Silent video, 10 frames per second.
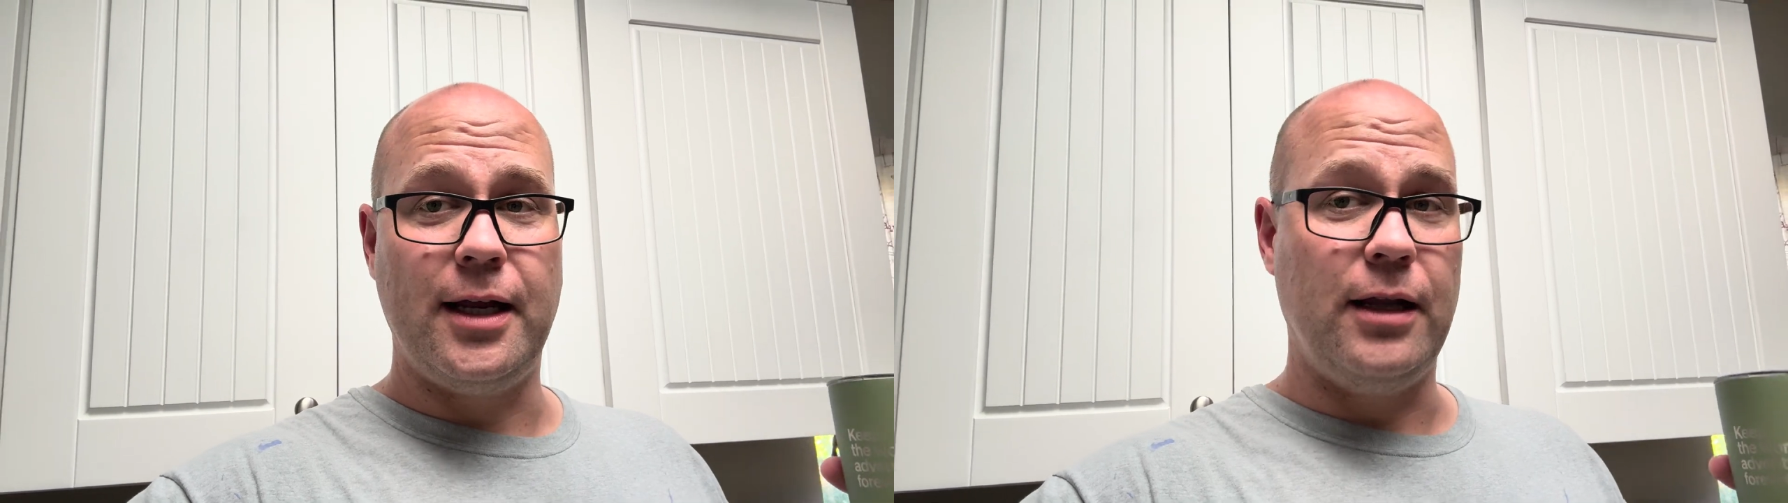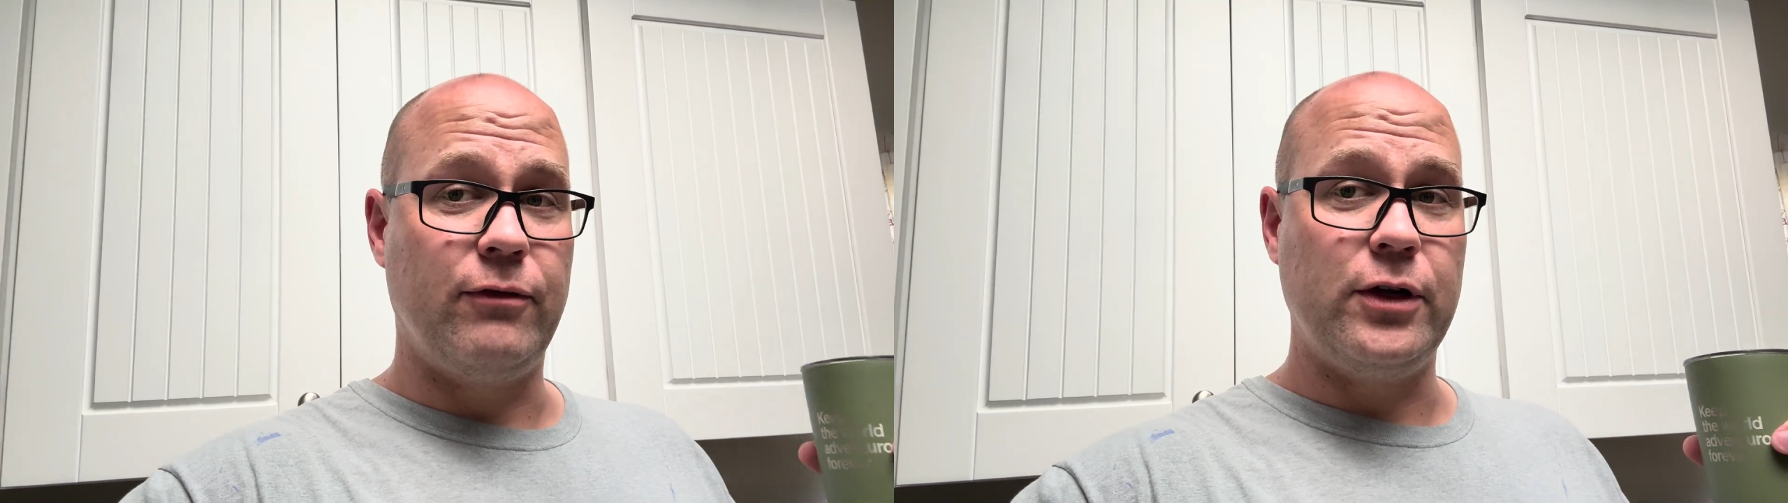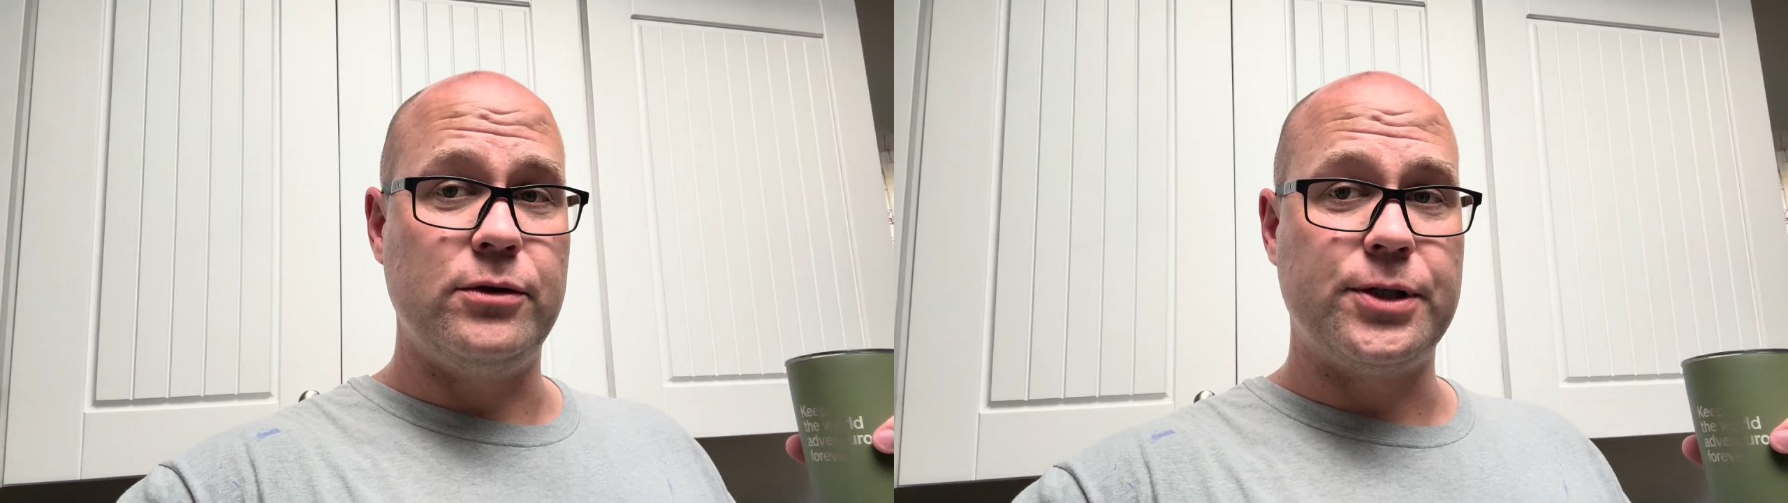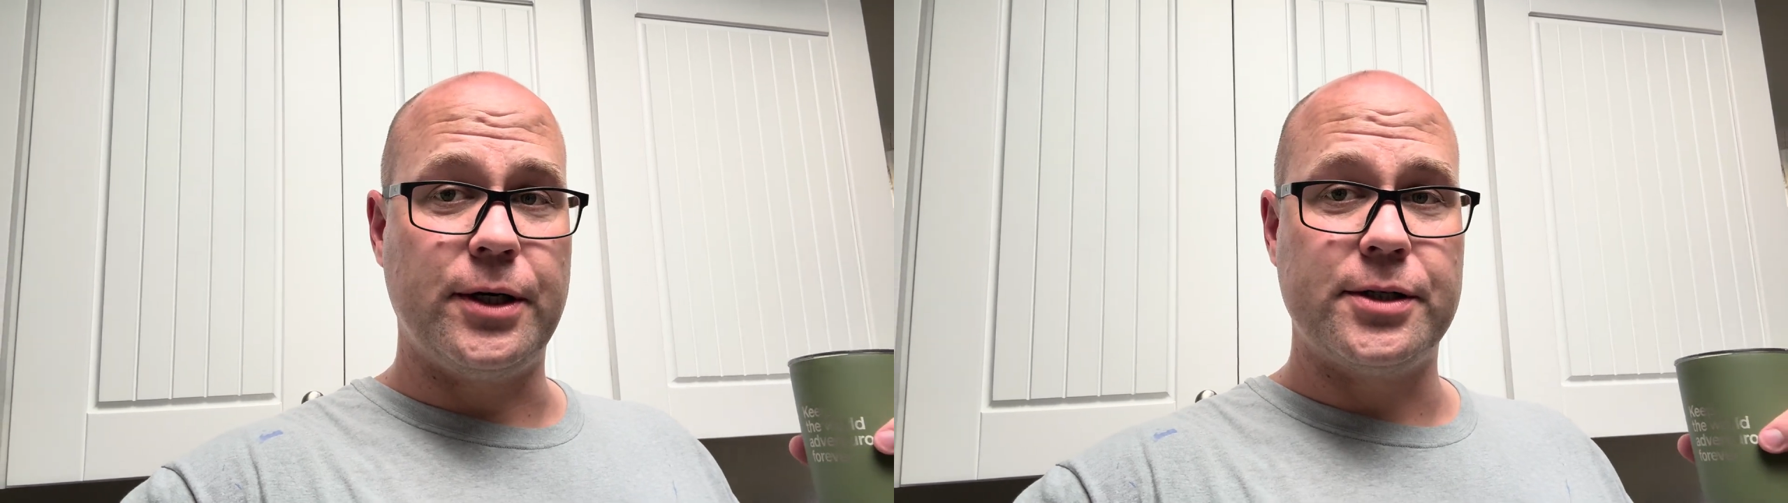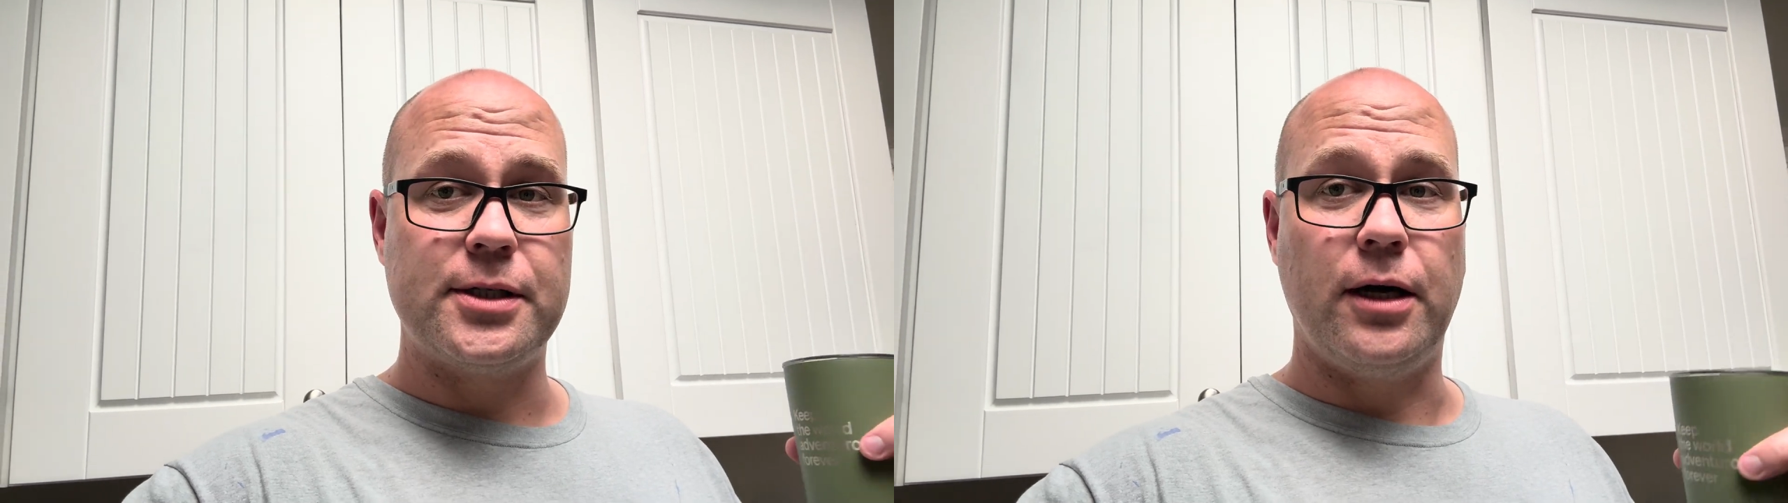in the
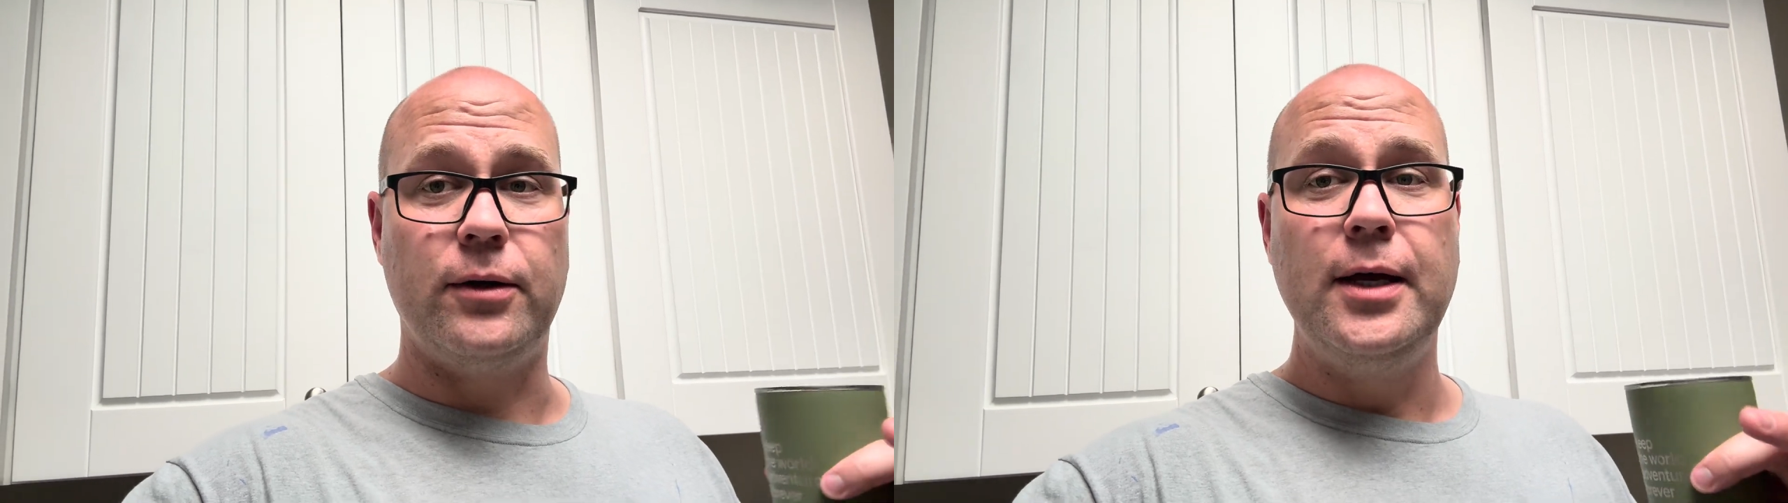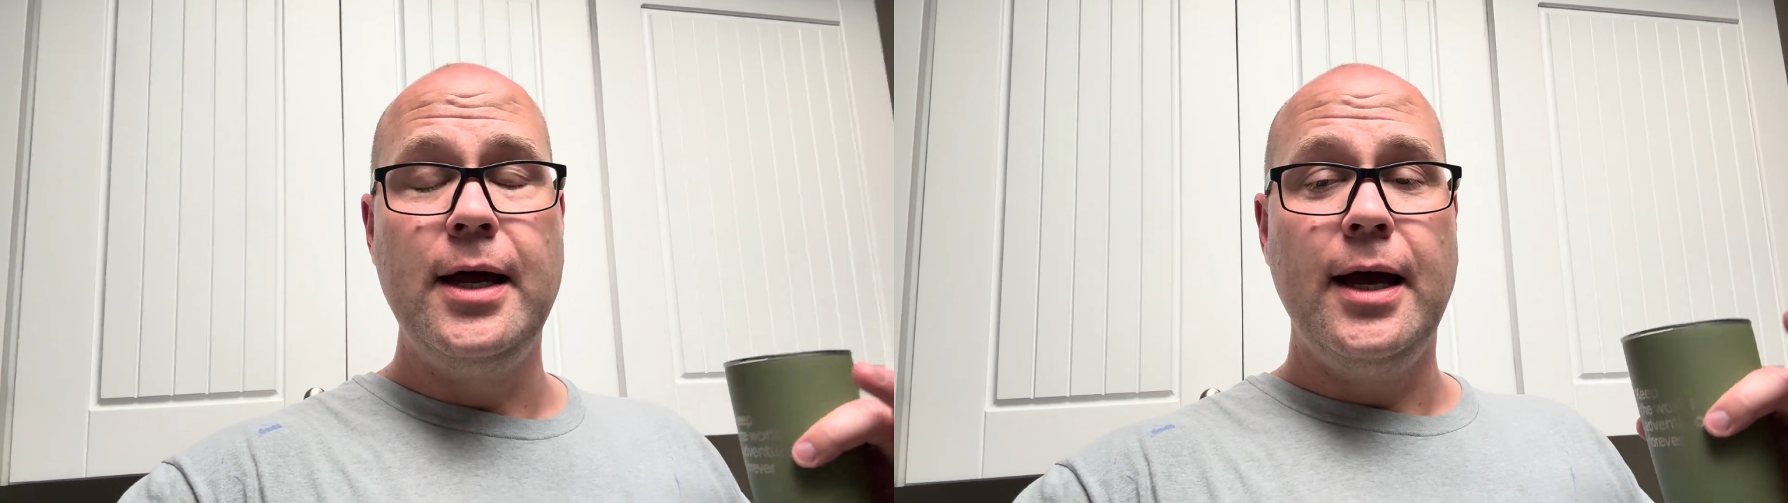future. So